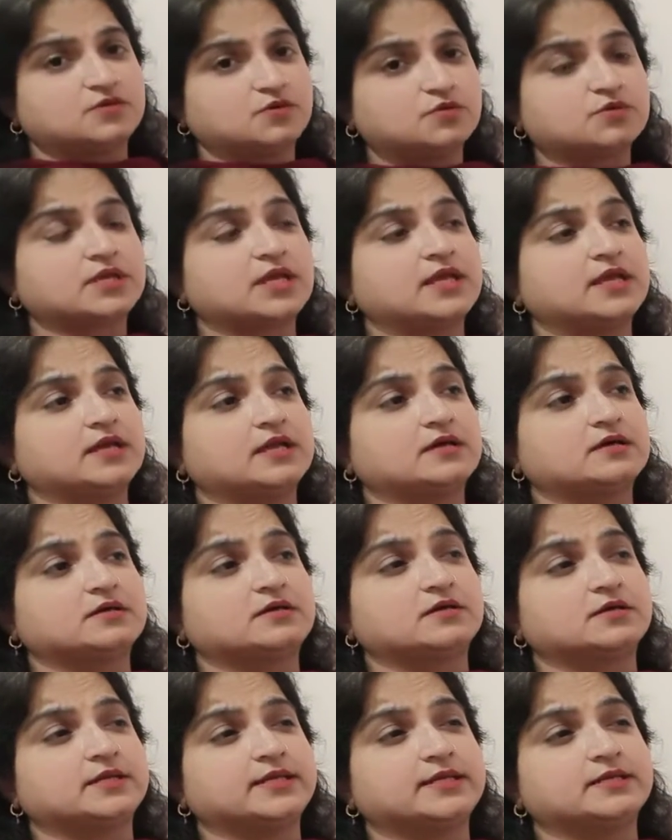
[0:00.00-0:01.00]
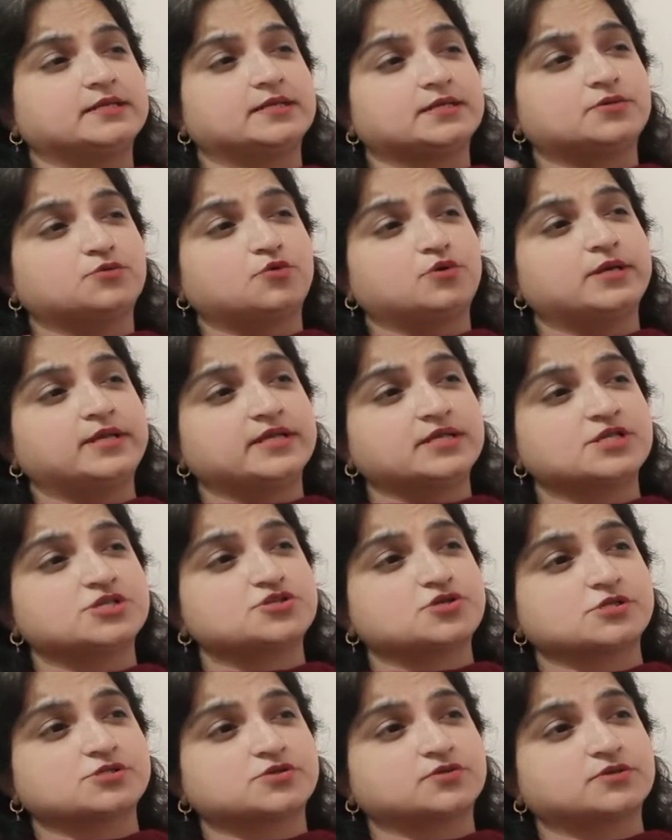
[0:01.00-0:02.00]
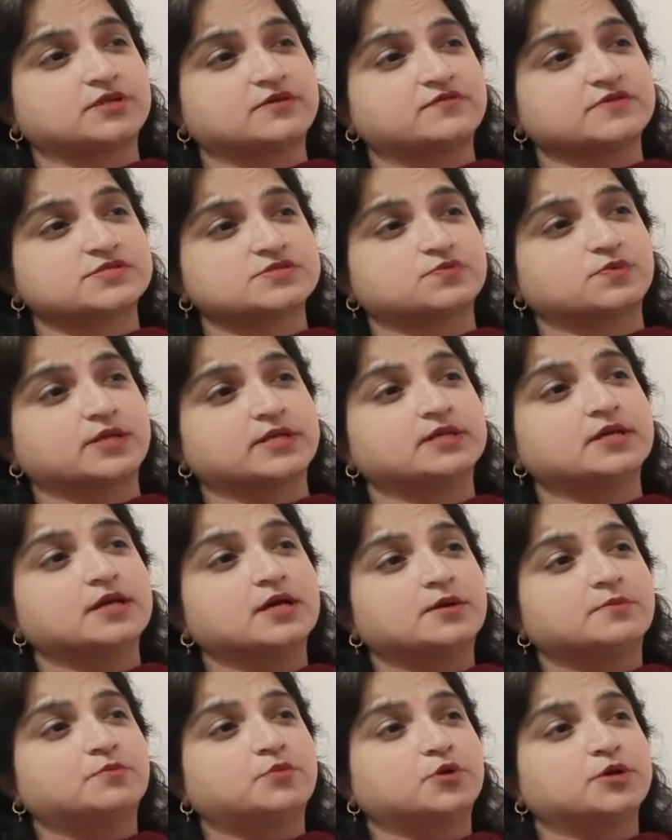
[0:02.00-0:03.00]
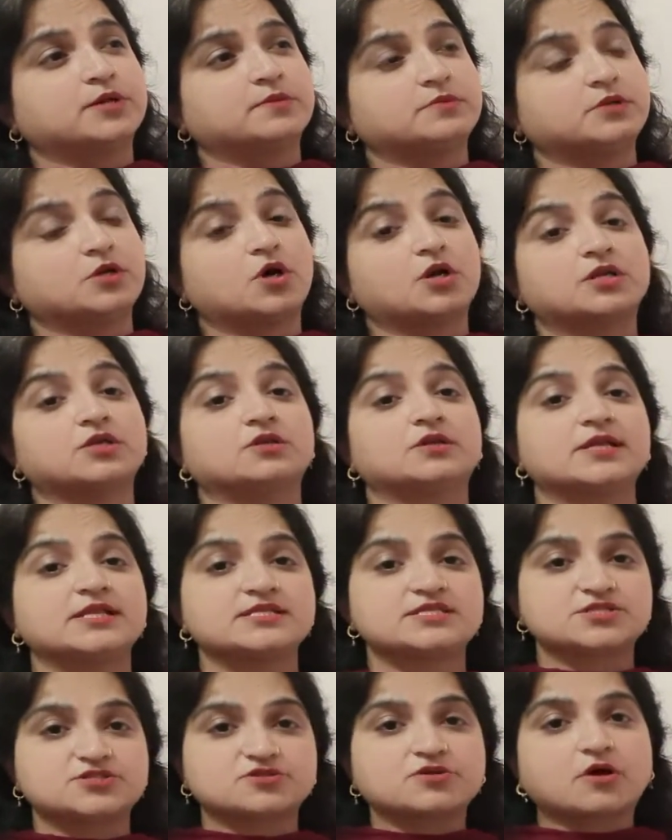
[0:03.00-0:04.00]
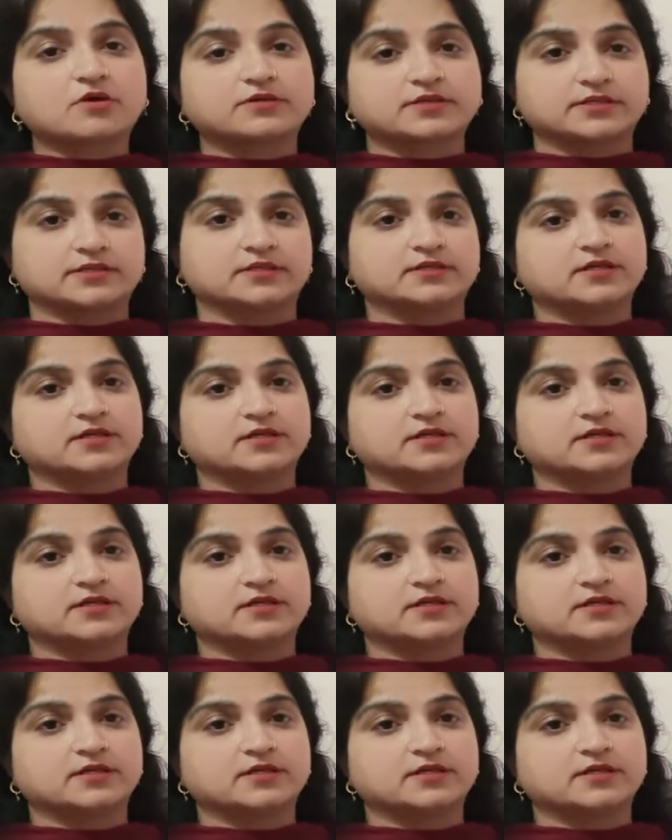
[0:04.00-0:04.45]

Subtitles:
Okay, in Old English also there was one poem, Lord Ullin's Daughter.